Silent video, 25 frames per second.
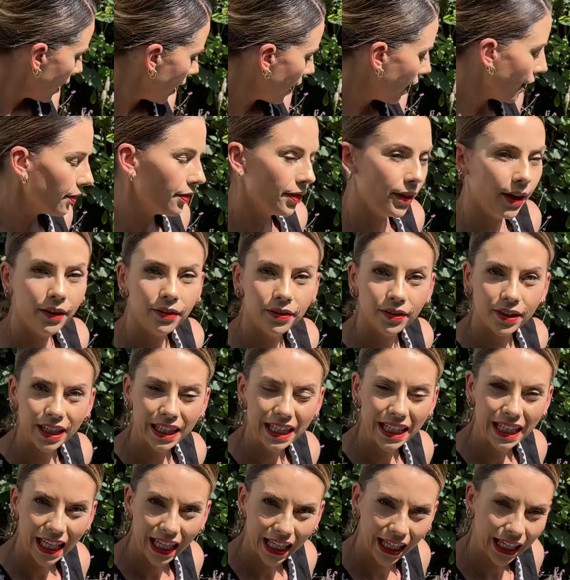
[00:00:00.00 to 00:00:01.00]
And then the
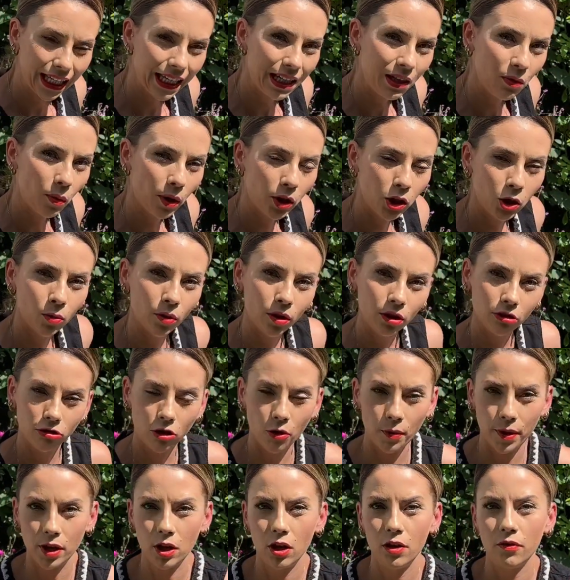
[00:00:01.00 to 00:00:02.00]
key when you are
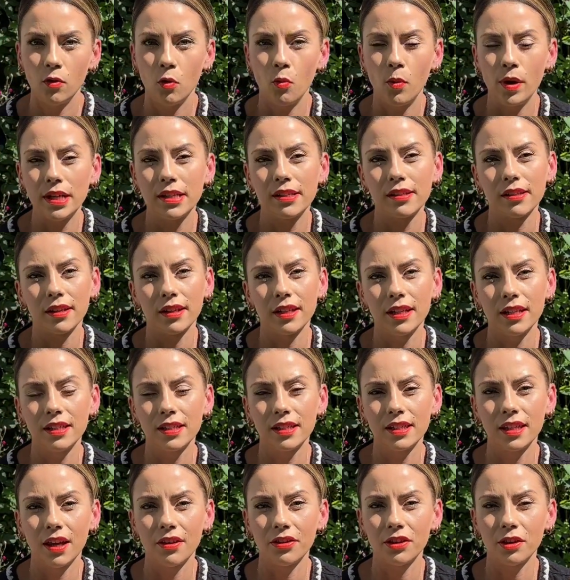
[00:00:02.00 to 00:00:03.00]
growing over winter is
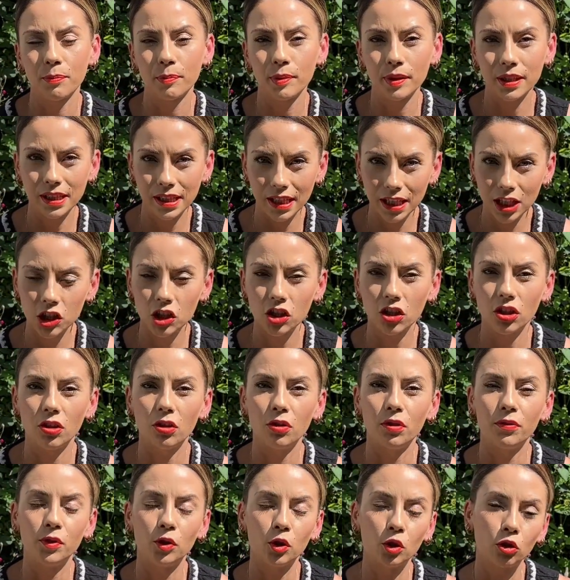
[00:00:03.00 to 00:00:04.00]
that the position
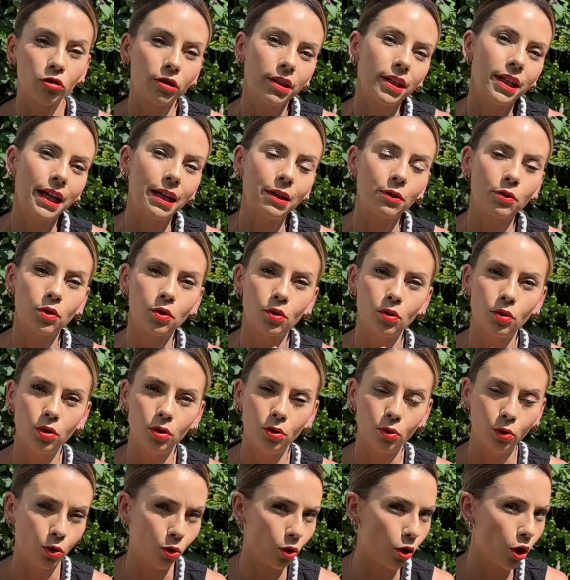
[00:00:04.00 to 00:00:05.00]
of your greenhouse
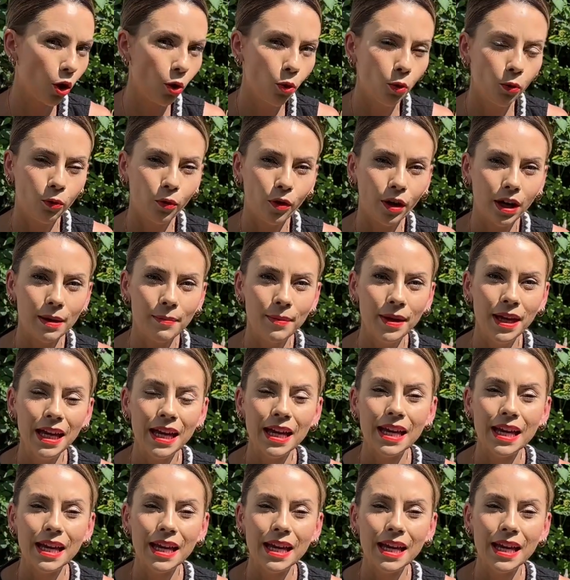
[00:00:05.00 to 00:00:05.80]
or your cold frame